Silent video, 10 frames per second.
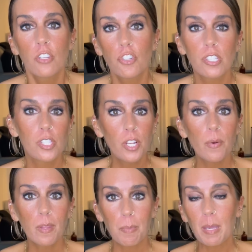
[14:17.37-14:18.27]
just
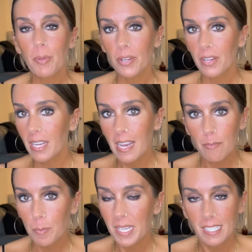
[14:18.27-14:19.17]
know that people are going to have
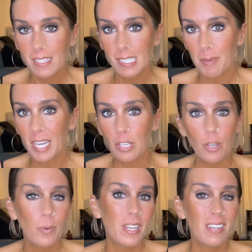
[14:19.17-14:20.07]
opinions about
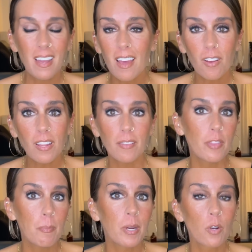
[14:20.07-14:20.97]
you, and not all of
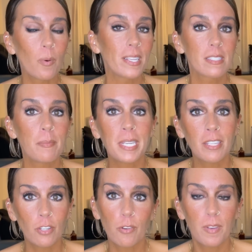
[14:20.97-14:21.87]
them are going to be
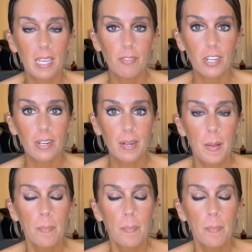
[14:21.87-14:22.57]
in your favor.